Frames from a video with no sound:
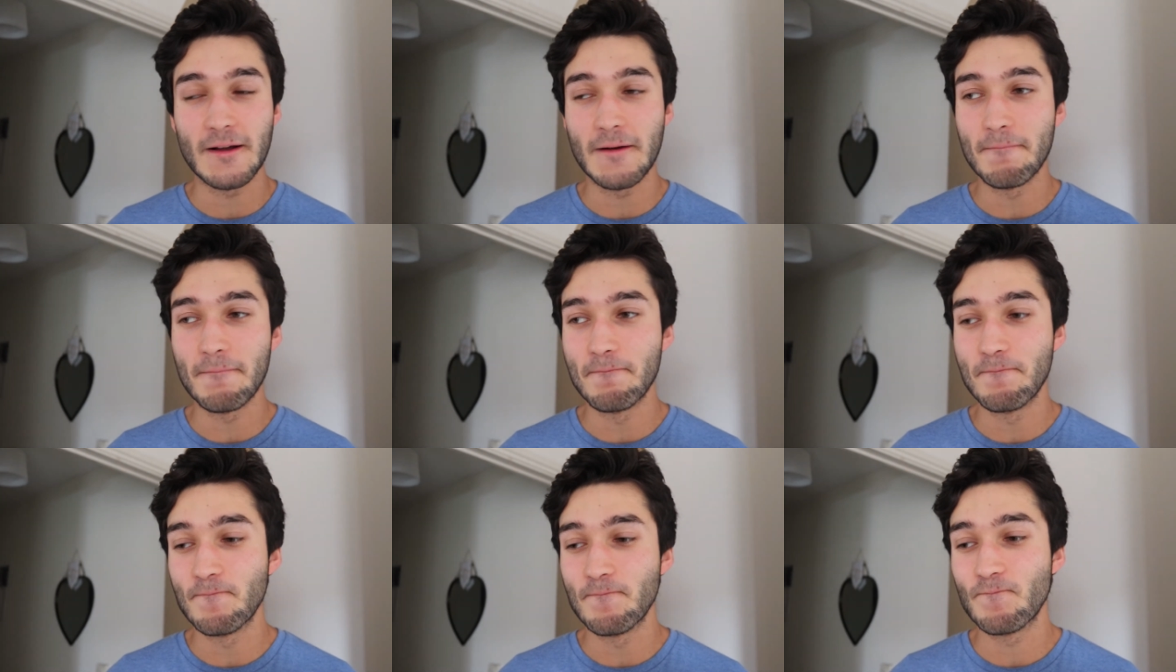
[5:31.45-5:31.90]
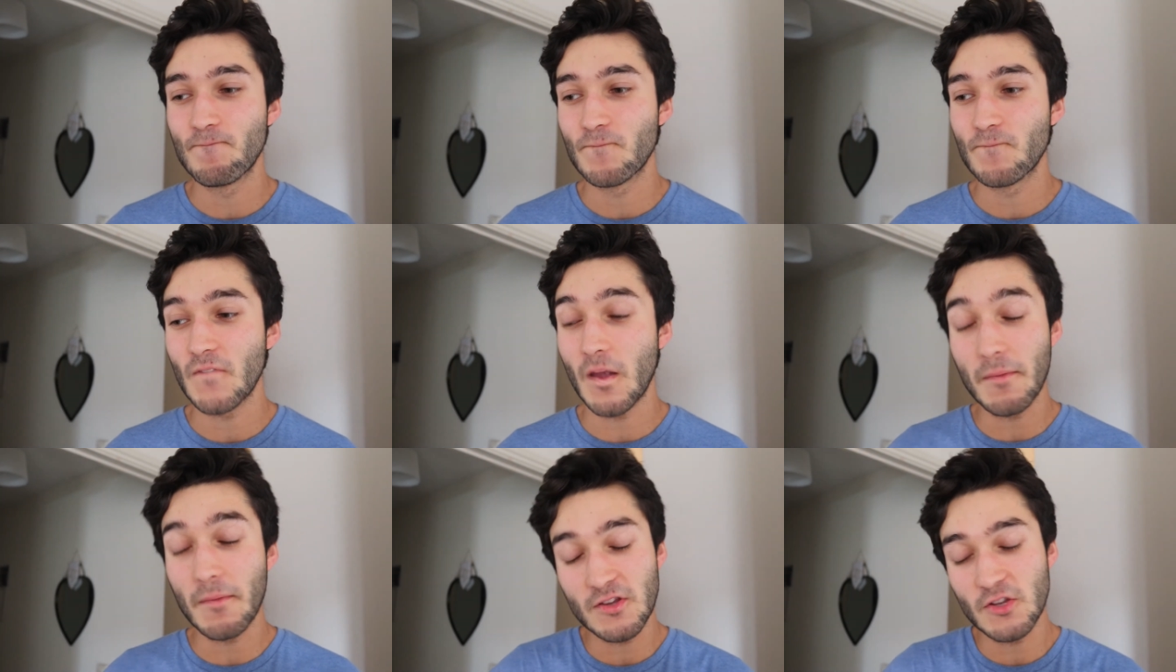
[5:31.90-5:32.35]
Um,
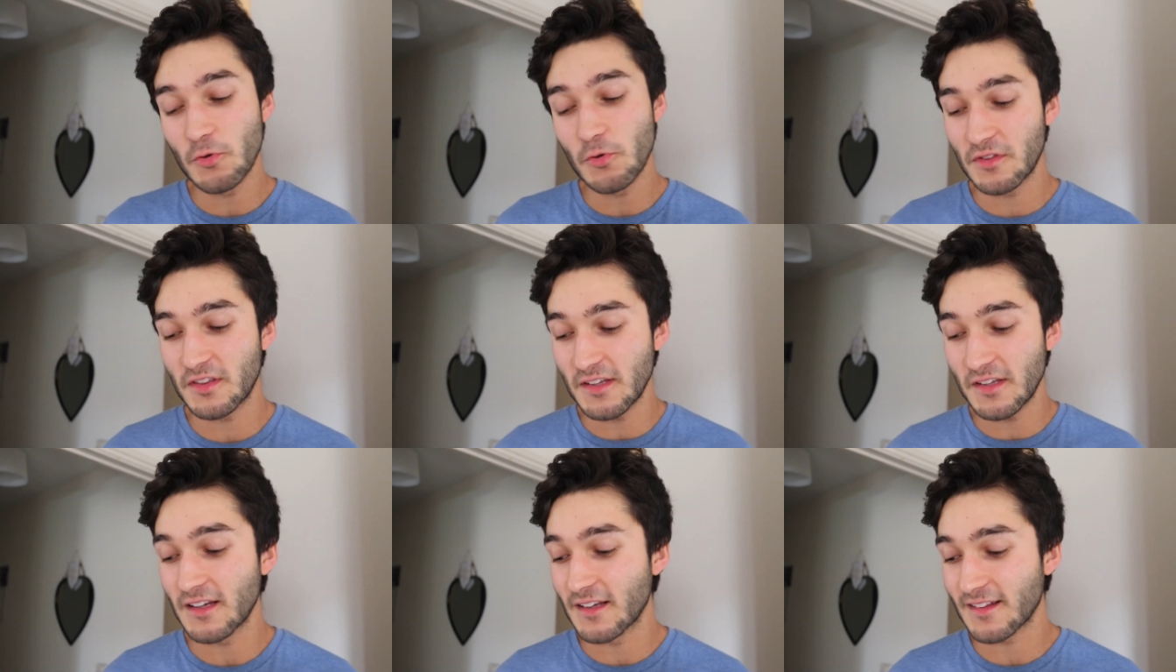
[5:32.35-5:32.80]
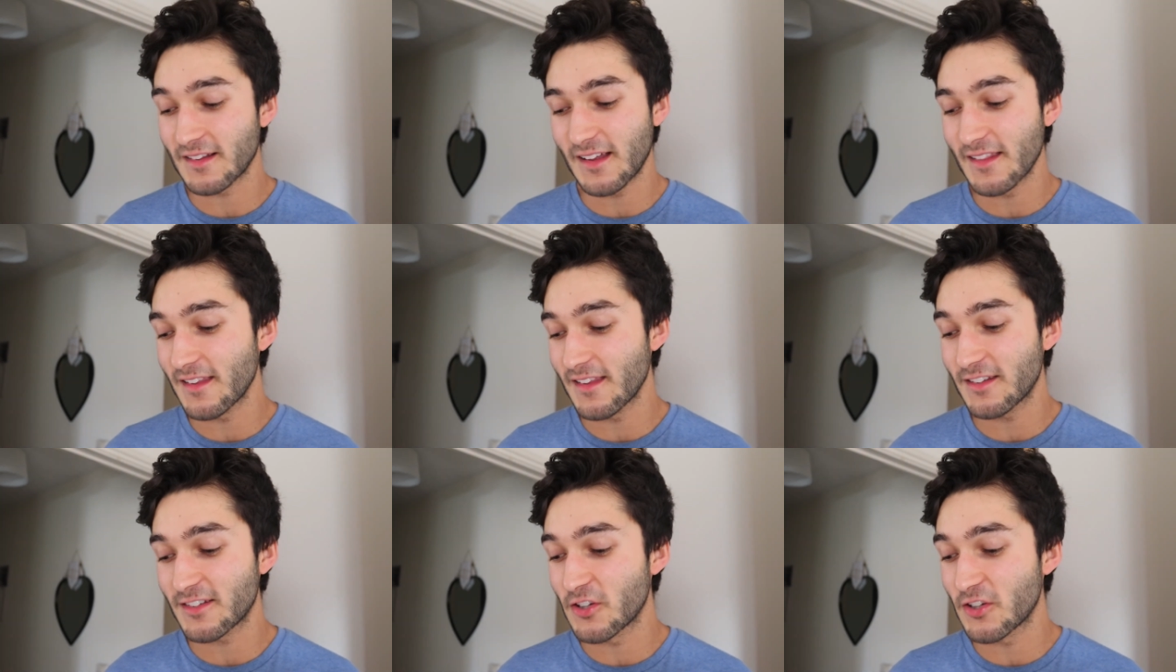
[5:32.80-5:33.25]
I mean, you would think that this